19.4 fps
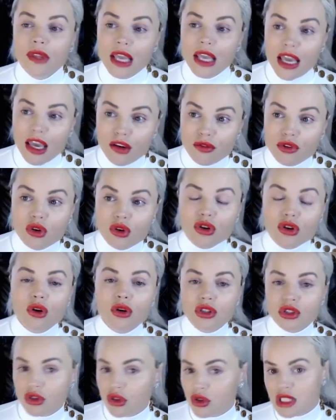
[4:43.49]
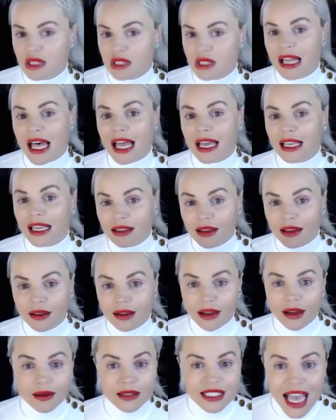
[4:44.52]
If you're going to use black
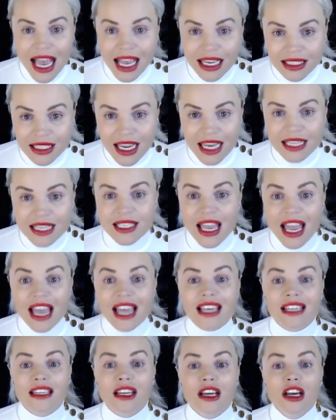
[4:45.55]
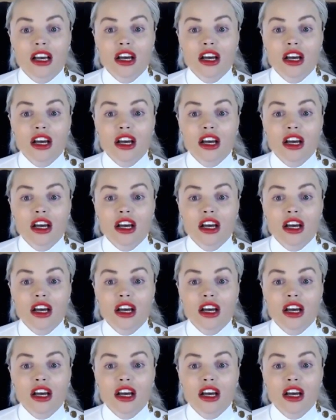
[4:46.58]
tactics and